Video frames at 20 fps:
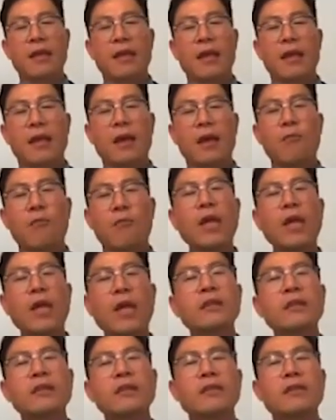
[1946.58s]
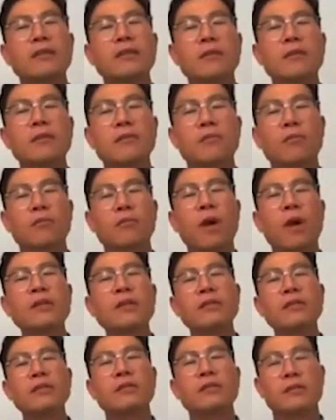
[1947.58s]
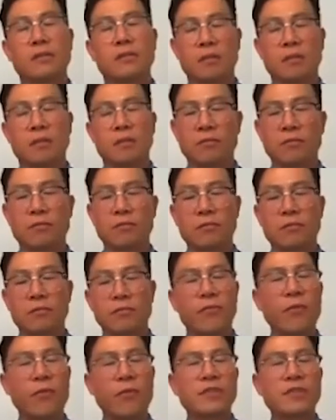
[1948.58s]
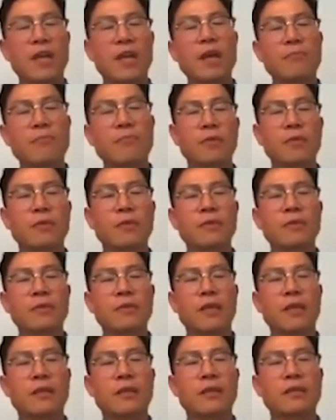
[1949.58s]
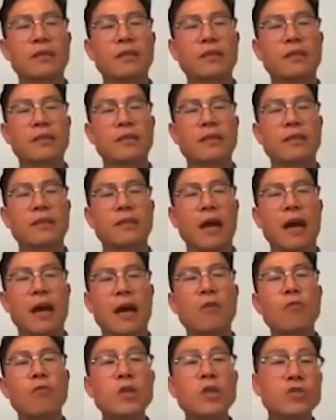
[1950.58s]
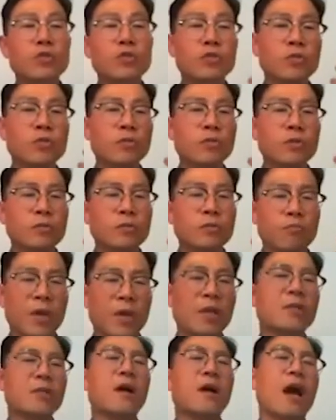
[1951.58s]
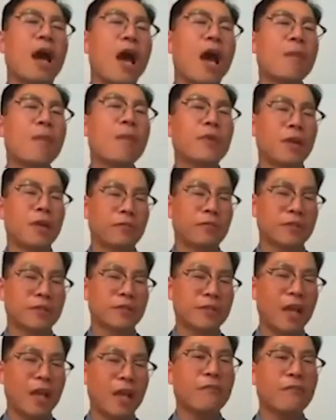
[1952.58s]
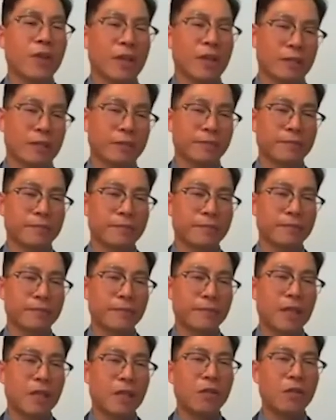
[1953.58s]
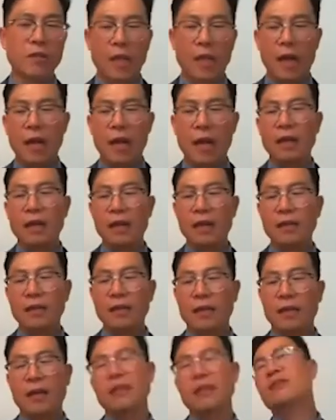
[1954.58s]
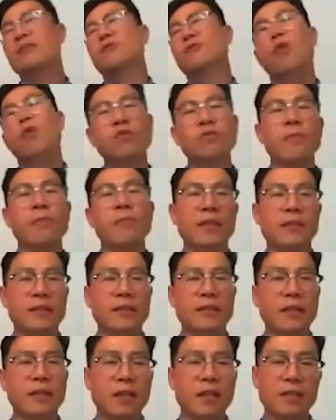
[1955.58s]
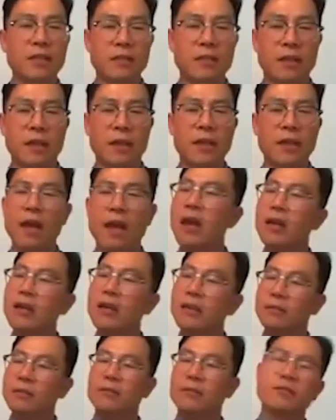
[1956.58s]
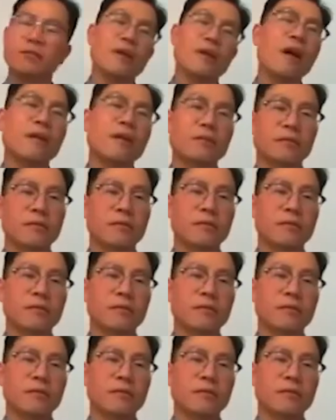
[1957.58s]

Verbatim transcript: And when one, for example, I want to build a habit of saving. You know, I, I, I talked to my son yesterday. Hey, son,